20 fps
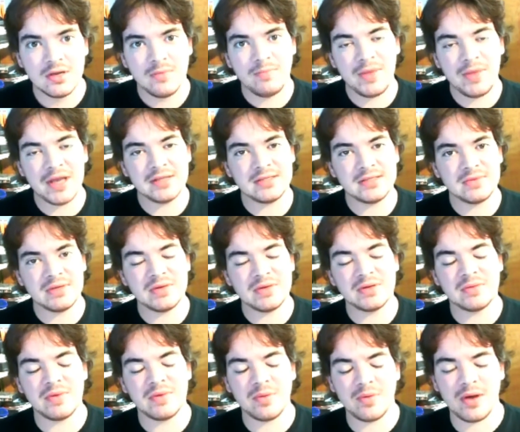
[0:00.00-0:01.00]
Basically,
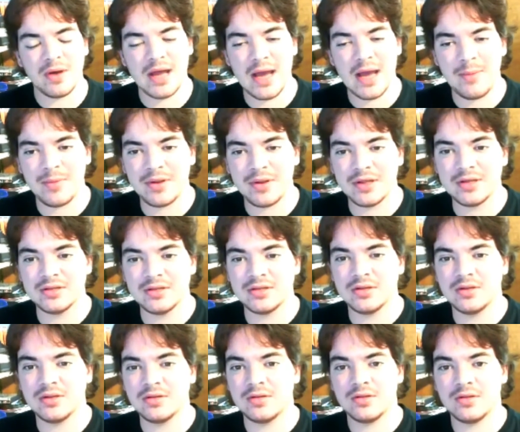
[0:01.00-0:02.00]
what will happen is
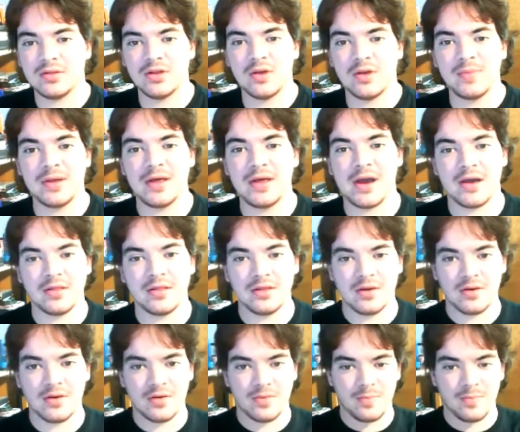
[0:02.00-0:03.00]
there'll be like a
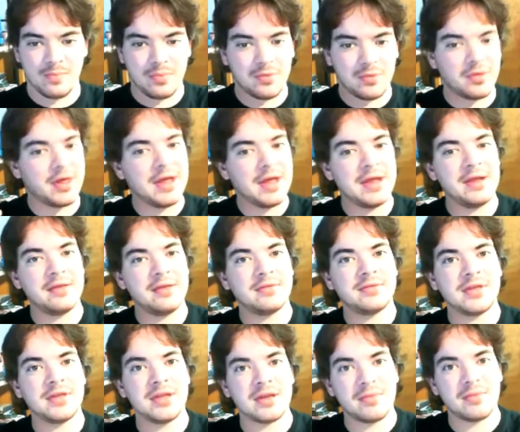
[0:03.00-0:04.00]
little plate that
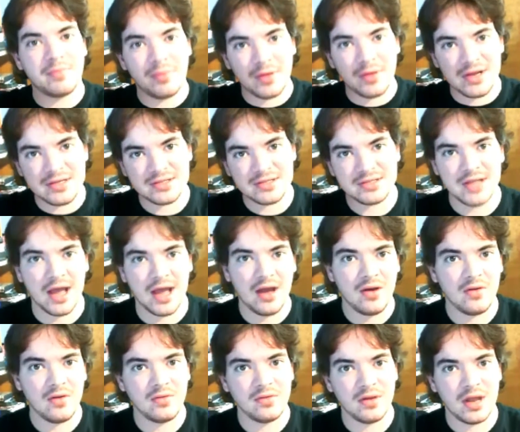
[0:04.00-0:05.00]
you can place
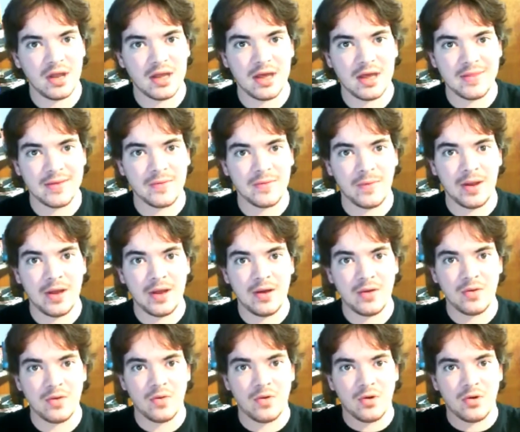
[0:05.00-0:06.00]
down, like on the ground,
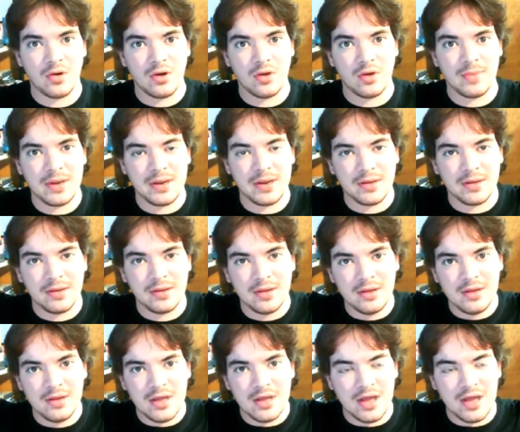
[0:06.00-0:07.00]
or it'll be,
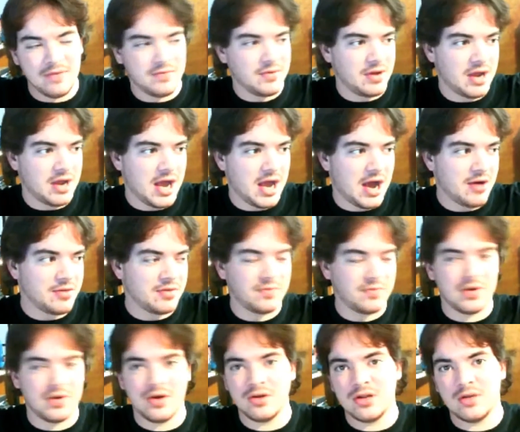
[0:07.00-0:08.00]
if you're out on the
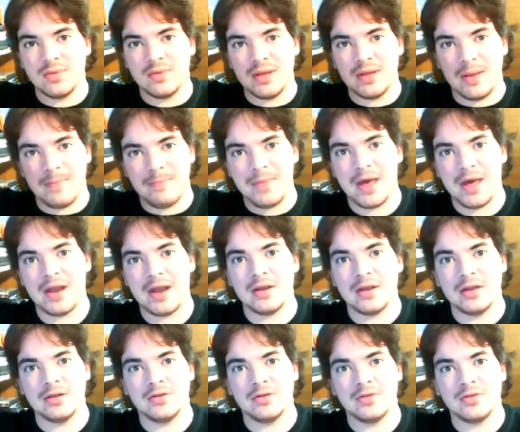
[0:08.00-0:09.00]
road, it'll be embedded
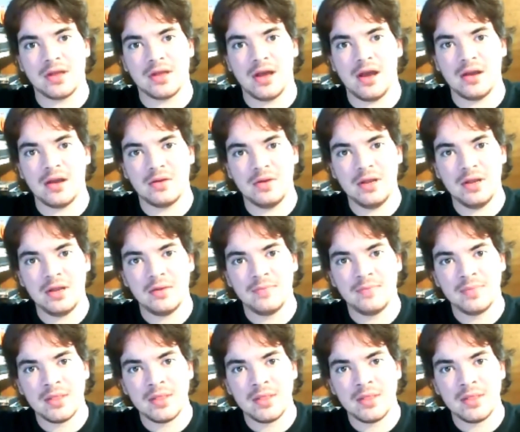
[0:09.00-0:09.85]
into the concrete.